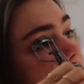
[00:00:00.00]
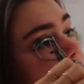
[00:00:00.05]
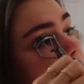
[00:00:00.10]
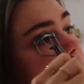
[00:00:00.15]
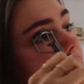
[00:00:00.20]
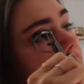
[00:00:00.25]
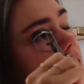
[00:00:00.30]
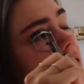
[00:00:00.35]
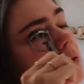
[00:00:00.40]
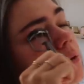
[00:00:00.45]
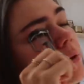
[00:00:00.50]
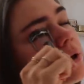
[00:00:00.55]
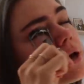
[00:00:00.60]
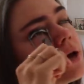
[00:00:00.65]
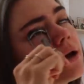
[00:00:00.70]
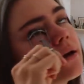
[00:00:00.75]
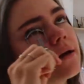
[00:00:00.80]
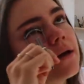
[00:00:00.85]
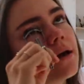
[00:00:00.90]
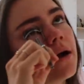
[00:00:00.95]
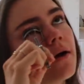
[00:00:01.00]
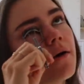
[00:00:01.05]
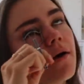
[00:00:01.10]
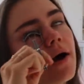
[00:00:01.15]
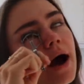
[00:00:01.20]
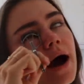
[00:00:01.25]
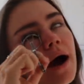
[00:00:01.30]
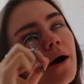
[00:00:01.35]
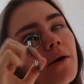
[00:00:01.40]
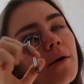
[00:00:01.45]
Emma. We're gonna go
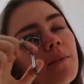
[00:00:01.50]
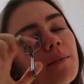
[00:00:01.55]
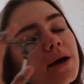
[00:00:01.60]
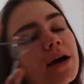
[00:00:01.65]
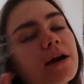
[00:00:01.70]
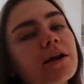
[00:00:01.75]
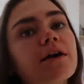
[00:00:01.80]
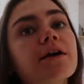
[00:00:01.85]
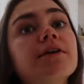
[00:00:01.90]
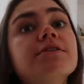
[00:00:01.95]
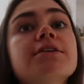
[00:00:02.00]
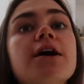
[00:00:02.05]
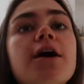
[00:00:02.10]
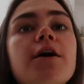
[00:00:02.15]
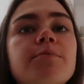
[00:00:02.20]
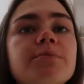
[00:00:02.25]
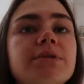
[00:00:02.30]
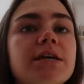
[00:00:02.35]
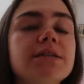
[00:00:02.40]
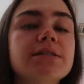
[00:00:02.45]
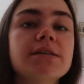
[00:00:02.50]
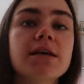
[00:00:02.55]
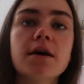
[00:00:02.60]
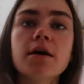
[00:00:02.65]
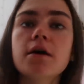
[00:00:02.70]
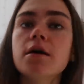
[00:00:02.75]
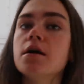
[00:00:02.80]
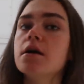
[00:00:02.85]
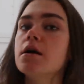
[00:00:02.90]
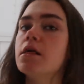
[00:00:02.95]
out and we're gonna go to HomeSense,
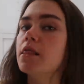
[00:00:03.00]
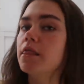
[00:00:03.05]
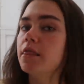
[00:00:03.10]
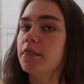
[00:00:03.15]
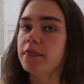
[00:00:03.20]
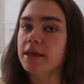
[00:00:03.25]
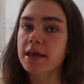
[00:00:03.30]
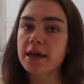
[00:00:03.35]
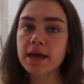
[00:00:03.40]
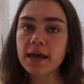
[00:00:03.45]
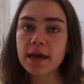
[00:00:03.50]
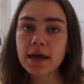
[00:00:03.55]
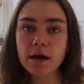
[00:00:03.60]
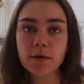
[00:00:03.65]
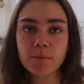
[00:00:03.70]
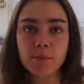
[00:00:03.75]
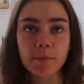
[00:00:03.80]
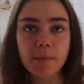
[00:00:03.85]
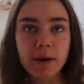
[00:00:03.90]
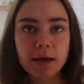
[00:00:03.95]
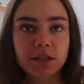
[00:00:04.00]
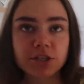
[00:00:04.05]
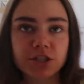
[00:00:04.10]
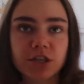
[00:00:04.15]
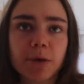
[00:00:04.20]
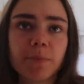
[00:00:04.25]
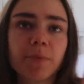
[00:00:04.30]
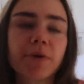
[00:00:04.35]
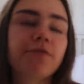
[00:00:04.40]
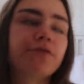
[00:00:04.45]
the
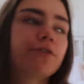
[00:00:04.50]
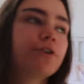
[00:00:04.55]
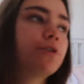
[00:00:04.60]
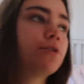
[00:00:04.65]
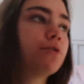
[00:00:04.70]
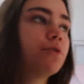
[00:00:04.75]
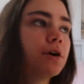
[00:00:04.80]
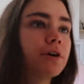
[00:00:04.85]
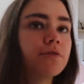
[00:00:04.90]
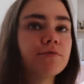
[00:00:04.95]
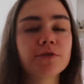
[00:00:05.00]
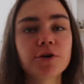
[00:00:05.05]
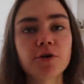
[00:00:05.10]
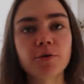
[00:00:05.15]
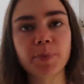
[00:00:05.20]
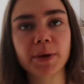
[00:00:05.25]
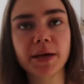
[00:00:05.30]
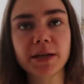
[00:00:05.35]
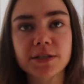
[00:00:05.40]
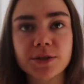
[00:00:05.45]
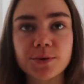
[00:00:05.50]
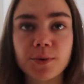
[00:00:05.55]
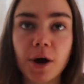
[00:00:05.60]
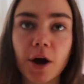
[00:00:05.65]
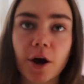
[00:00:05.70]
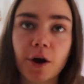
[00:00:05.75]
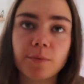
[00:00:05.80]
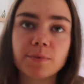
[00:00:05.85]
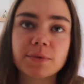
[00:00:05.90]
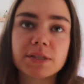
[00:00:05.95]
mothership. If you have not been to a
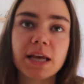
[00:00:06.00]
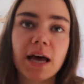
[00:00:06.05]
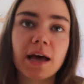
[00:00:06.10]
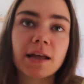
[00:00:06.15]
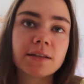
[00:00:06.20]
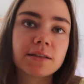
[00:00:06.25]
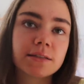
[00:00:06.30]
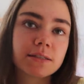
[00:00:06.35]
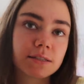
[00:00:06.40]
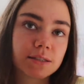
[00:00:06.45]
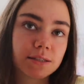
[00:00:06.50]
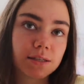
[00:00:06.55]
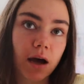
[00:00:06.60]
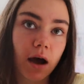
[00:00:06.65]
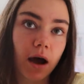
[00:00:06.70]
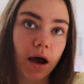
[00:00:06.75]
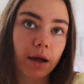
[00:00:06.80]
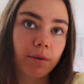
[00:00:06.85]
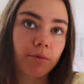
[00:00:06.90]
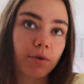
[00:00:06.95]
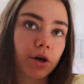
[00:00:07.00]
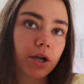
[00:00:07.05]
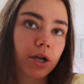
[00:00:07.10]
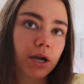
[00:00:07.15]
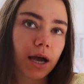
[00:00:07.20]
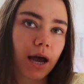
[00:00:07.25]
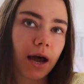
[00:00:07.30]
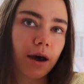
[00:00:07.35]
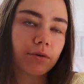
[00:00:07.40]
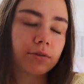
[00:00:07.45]
HomeSense, I'm
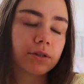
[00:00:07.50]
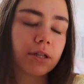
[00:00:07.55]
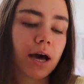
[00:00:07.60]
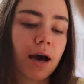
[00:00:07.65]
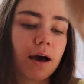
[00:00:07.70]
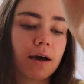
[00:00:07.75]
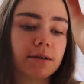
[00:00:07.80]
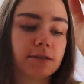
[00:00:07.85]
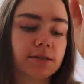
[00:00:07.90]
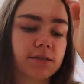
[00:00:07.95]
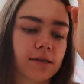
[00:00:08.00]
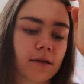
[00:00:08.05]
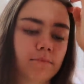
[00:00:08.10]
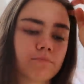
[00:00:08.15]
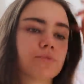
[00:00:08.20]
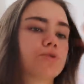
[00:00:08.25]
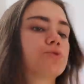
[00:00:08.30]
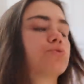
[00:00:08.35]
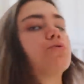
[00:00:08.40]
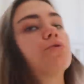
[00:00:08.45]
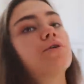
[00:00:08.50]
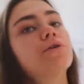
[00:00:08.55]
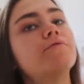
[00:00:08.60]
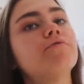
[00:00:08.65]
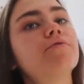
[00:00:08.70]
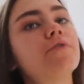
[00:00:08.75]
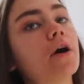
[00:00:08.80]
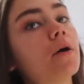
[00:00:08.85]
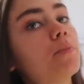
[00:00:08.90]
gonna count that as some sort of